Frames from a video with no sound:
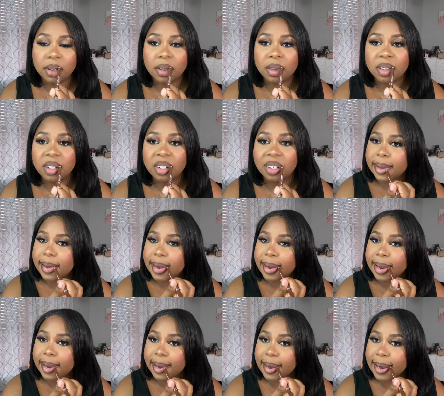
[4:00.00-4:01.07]

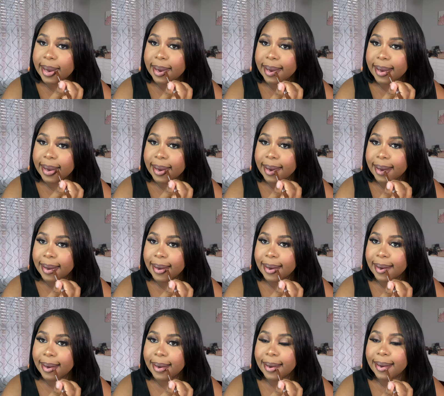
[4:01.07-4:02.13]

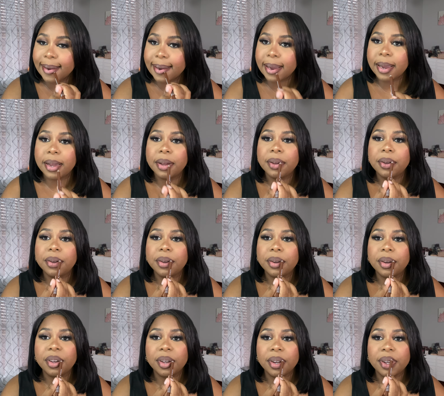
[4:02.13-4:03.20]

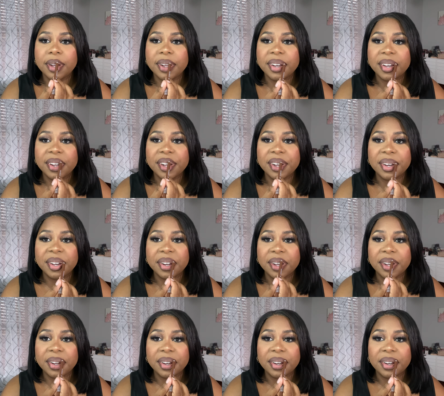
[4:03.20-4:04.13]
(no one is talking)